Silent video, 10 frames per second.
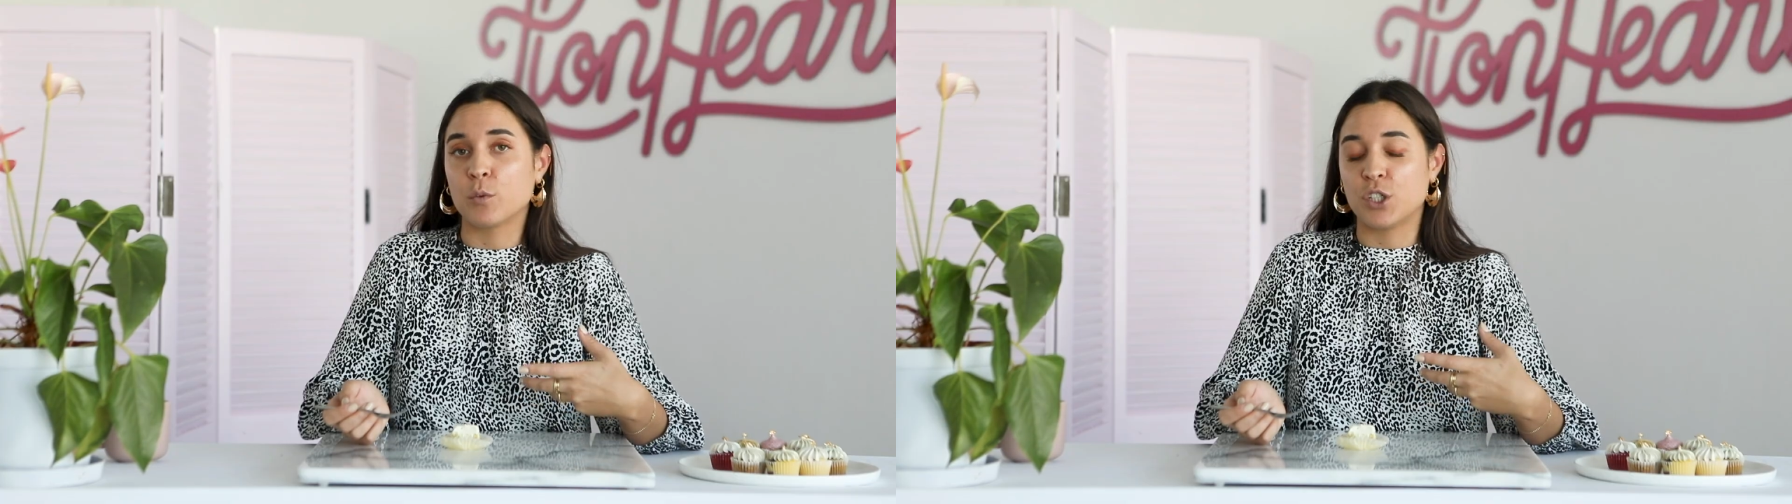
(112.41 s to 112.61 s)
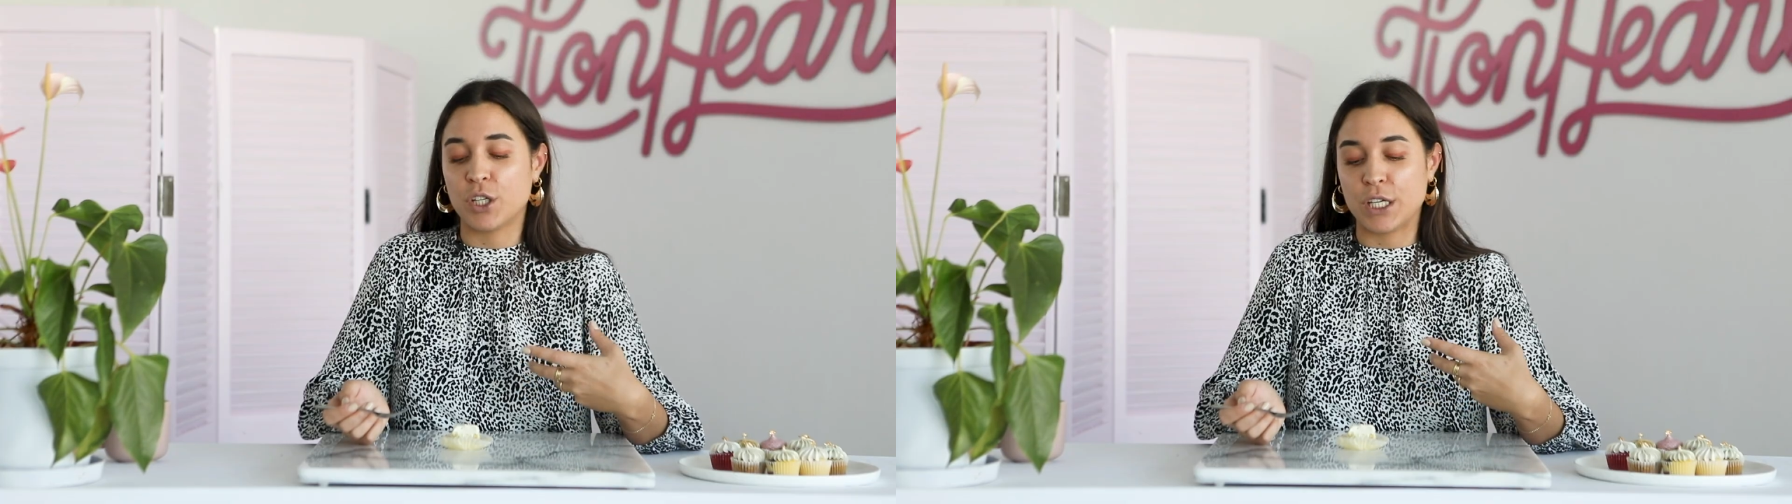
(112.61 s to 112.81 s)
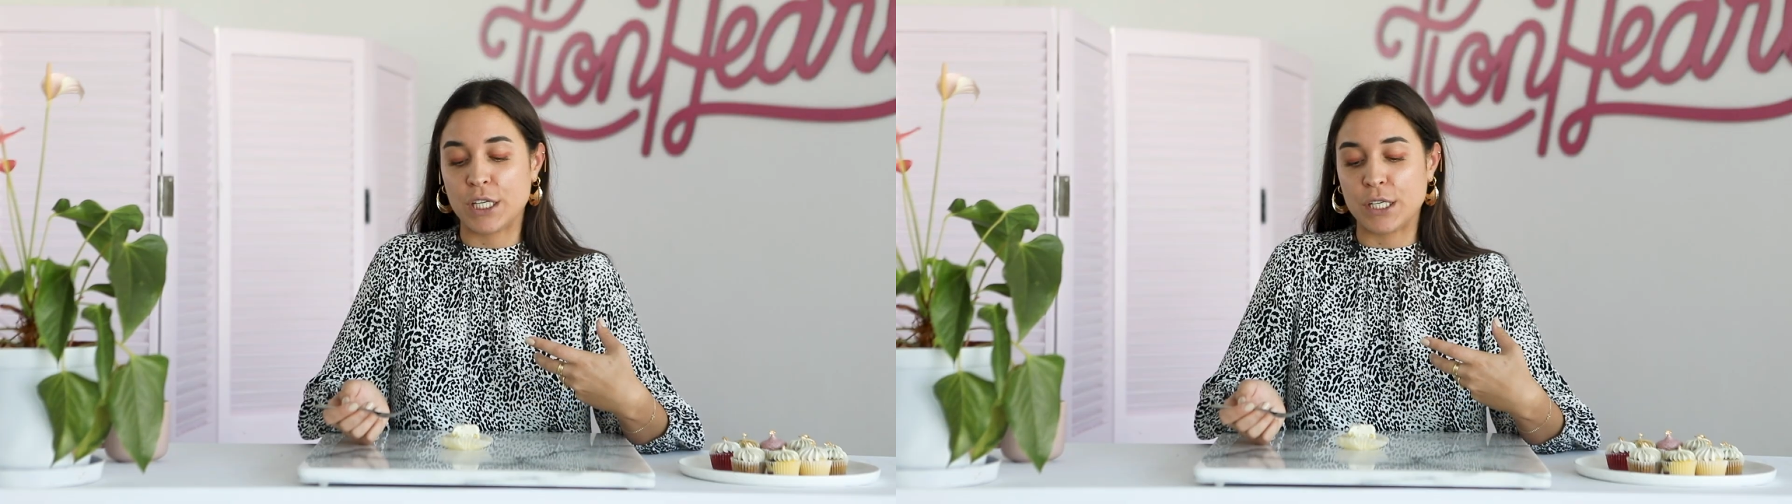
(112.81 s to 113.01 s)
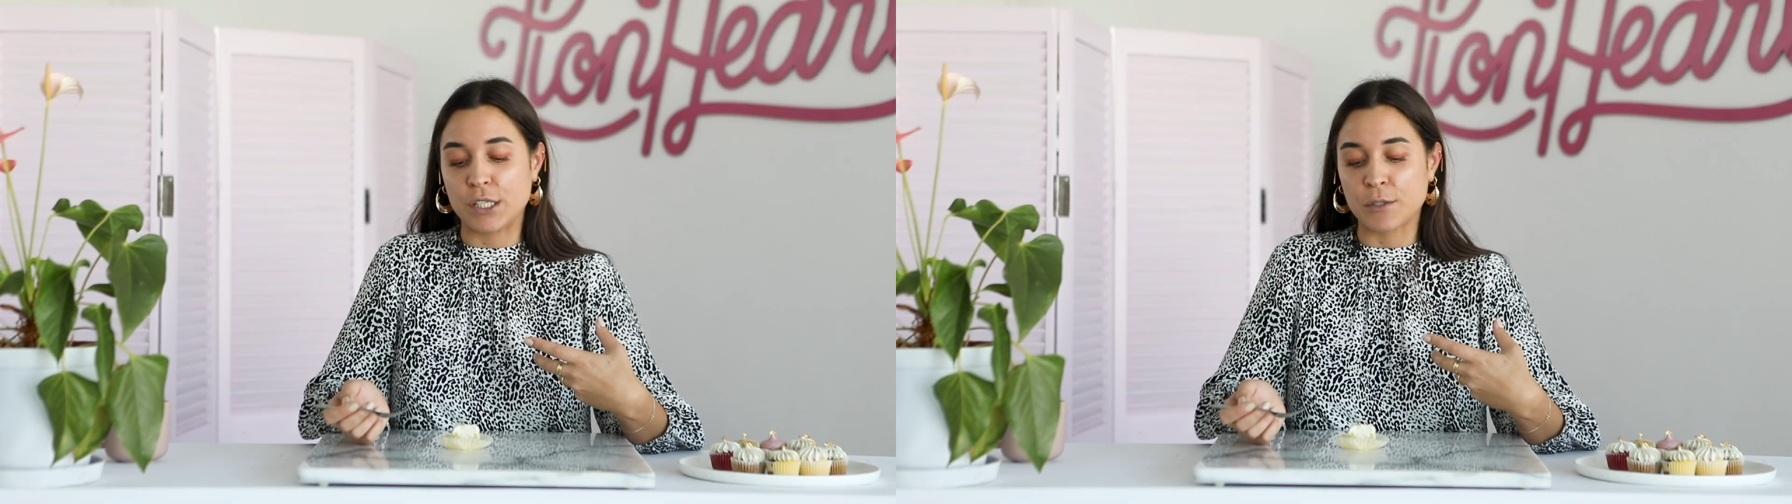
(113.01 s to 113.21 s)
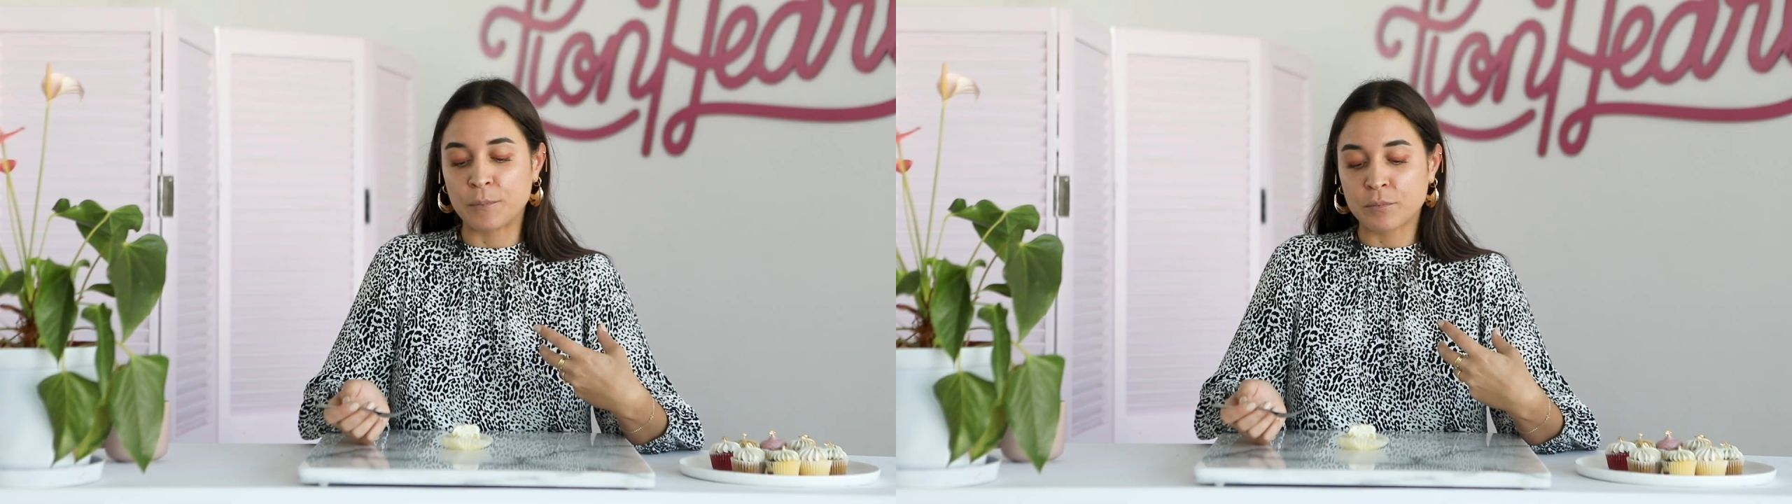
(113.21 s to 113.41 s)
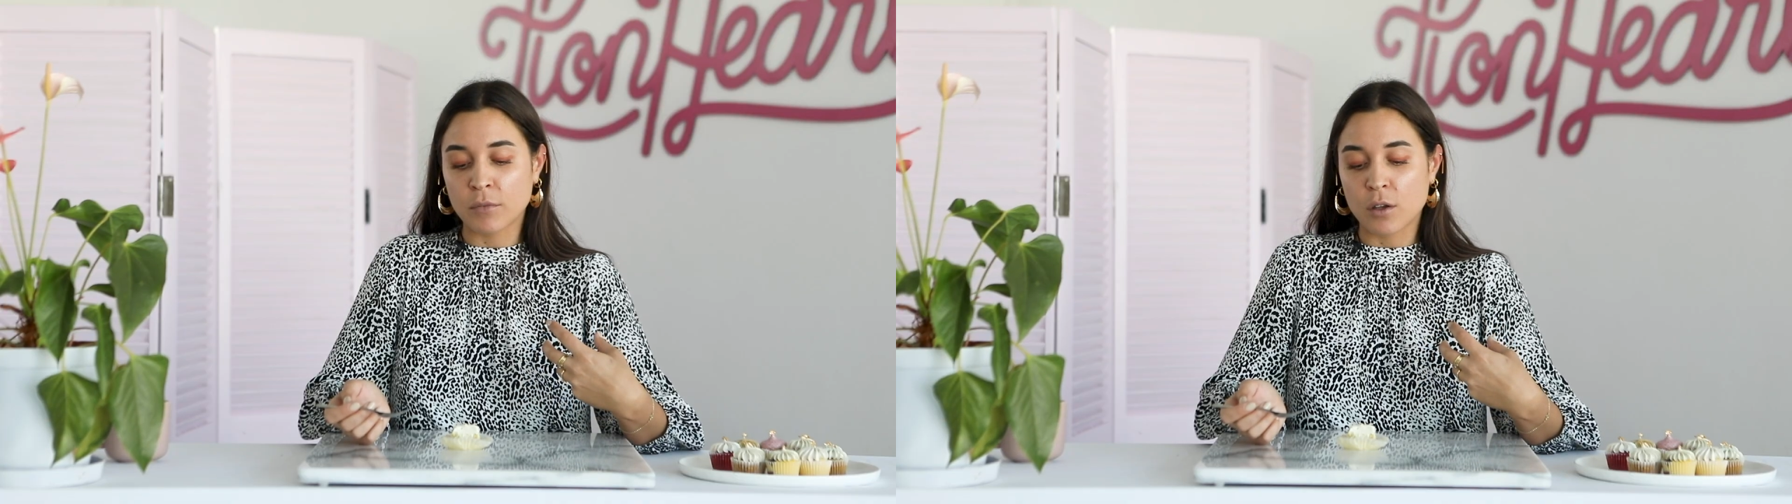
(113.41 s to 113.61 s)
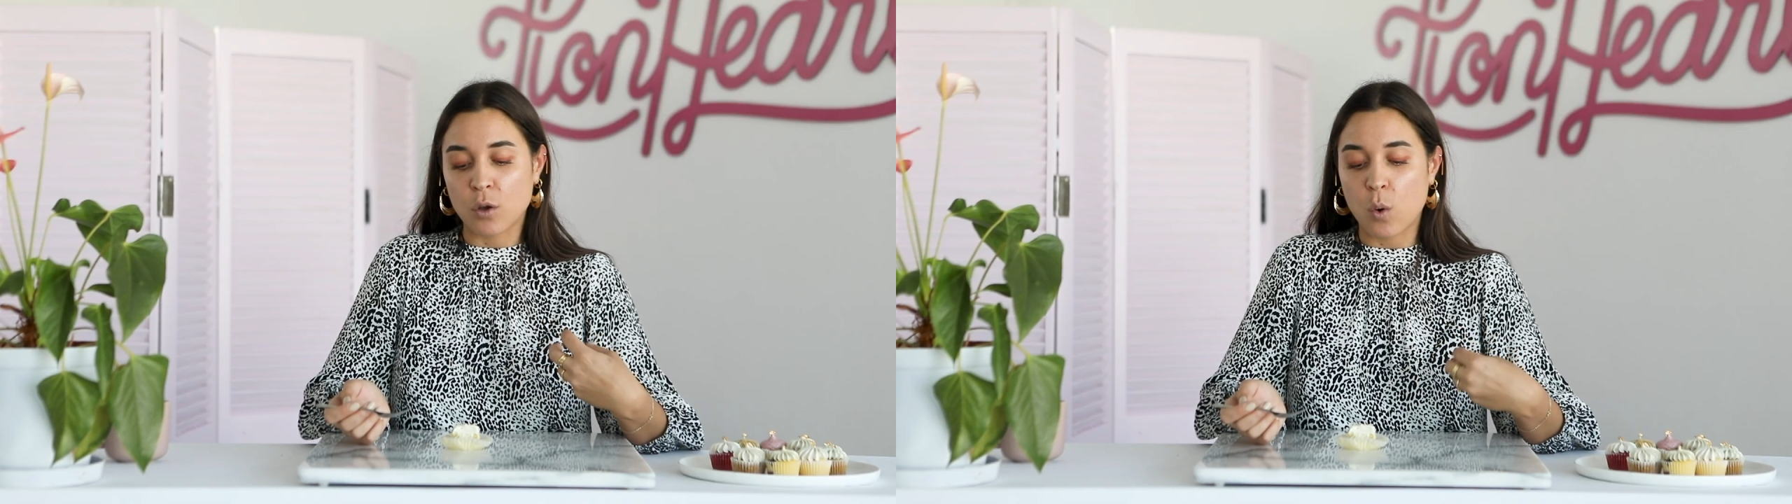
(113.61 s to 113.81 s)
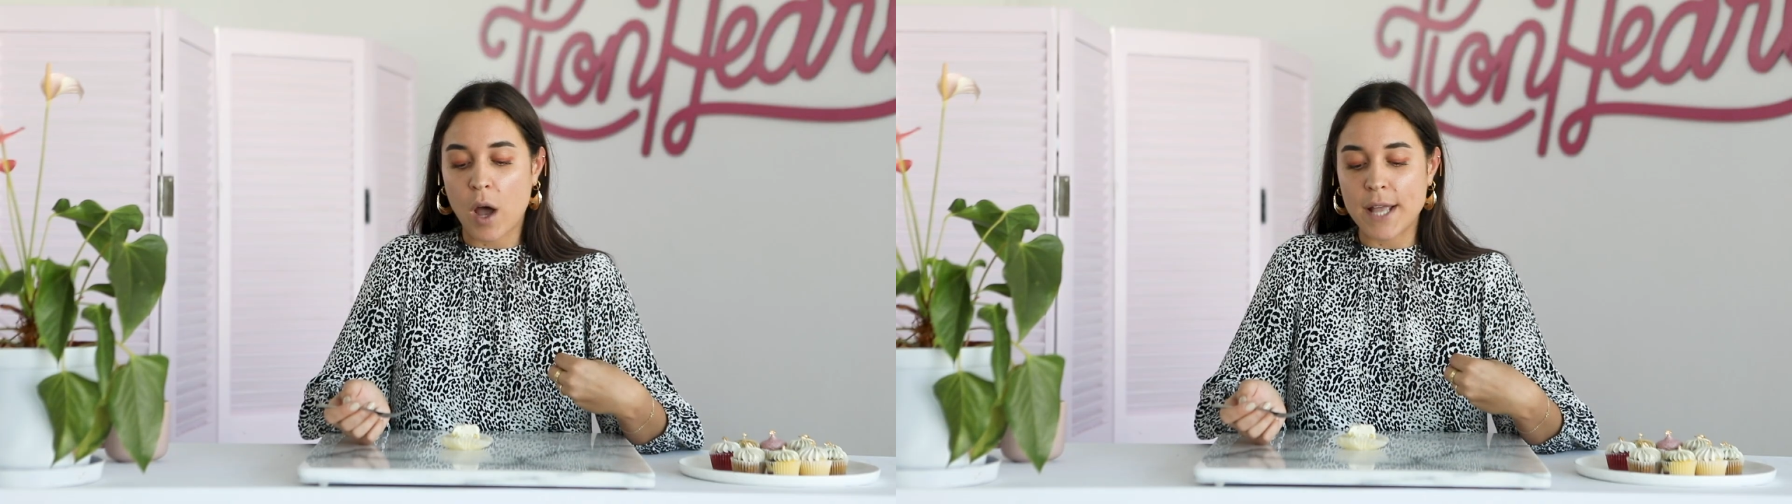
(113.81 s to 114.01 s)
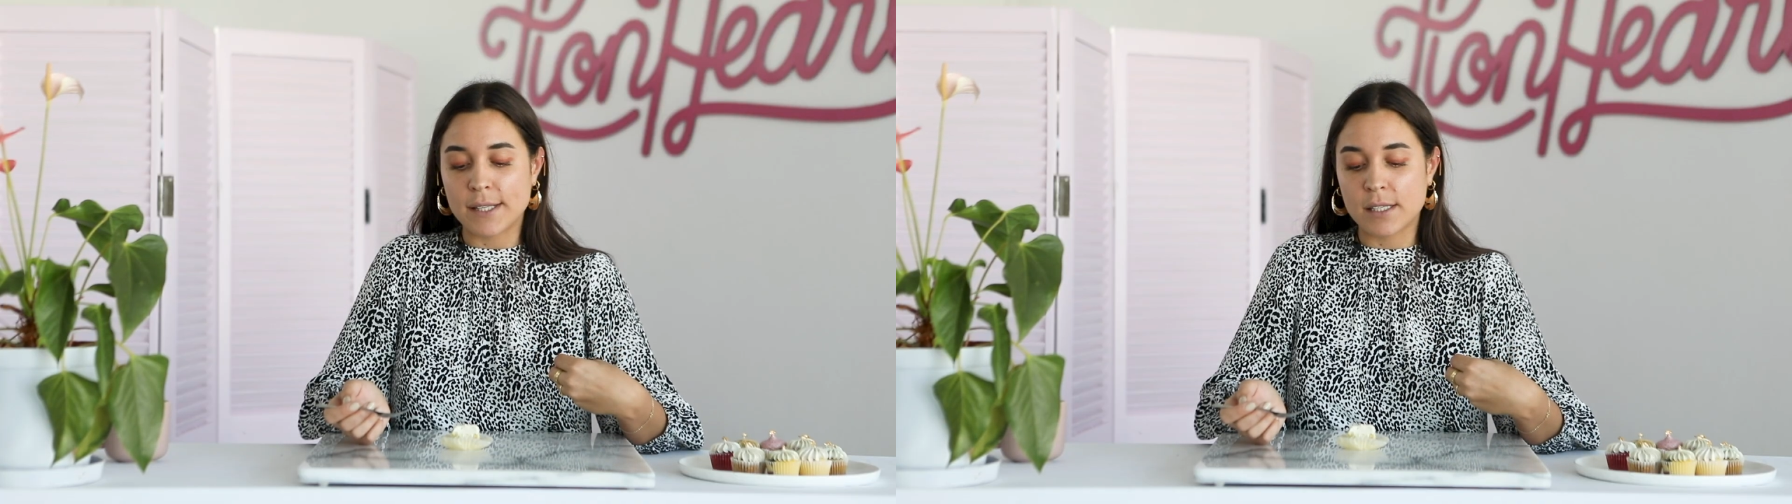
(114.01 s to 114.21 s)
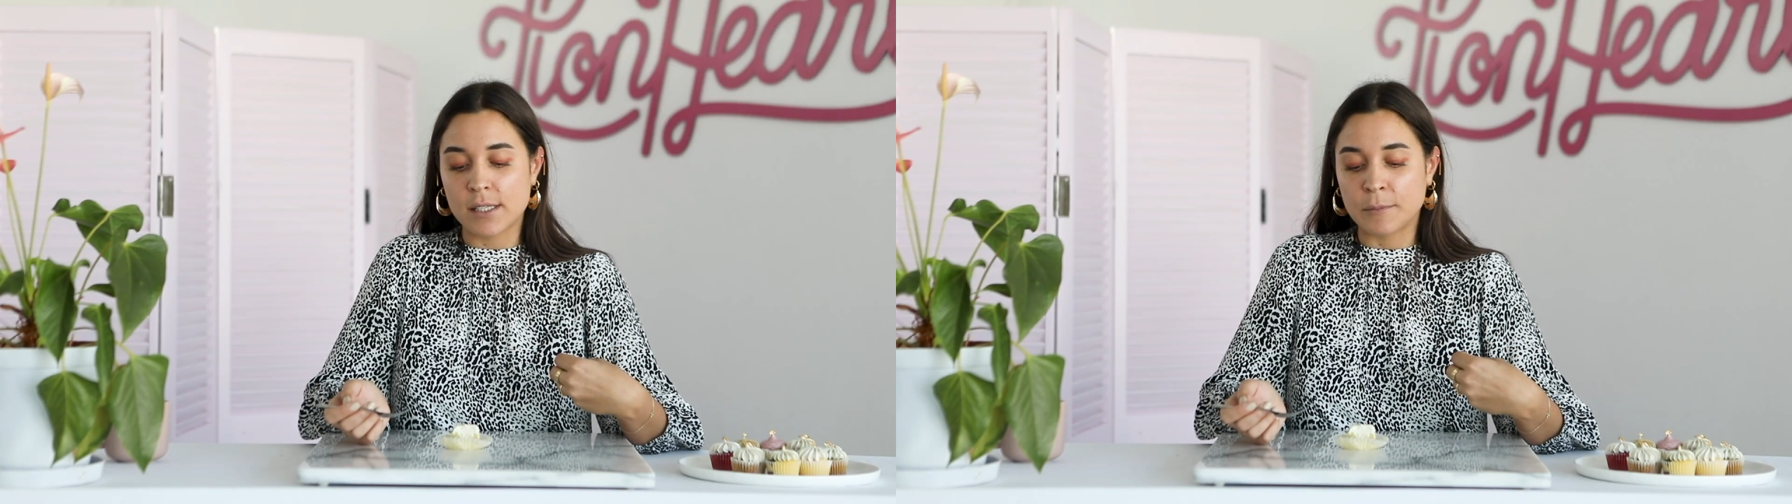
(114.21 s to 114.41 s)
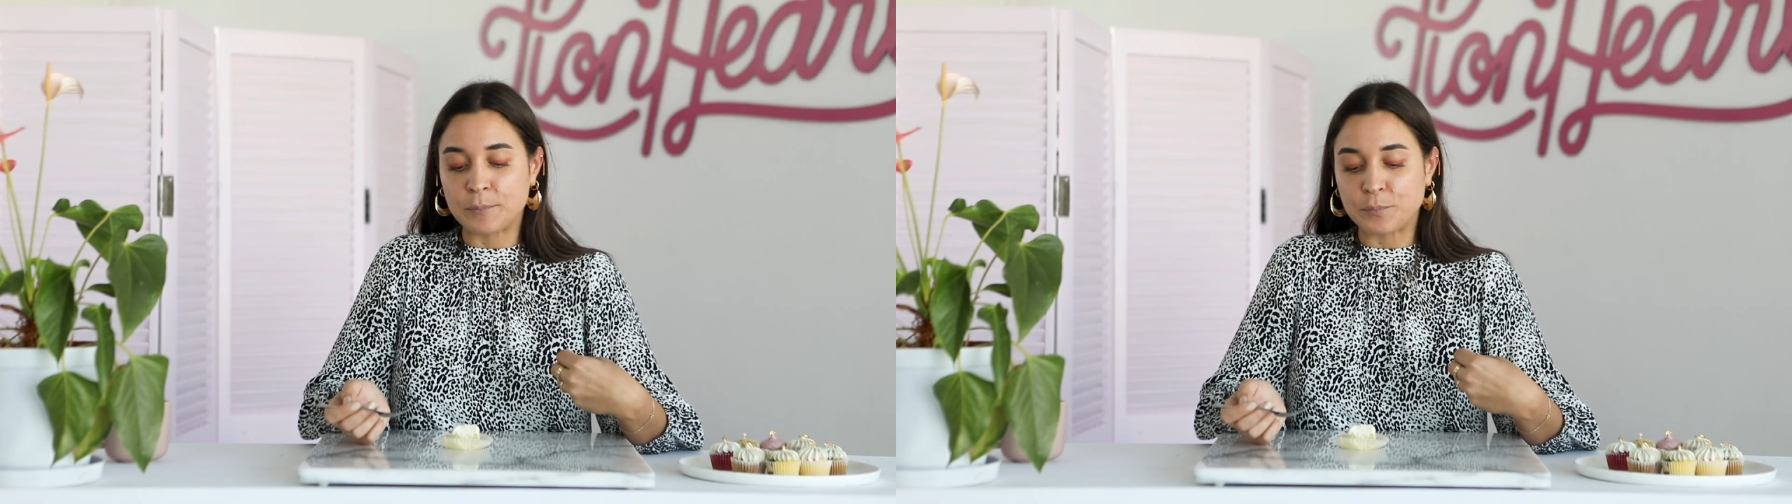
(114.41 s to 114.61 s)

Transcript: which is quite